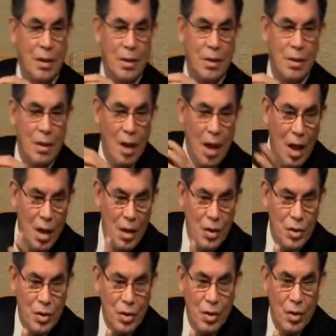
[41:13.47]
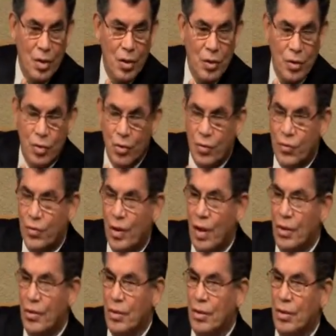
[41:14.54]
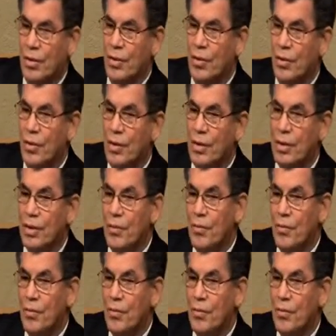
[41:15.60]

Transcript: knowledge to those who were following the Lord.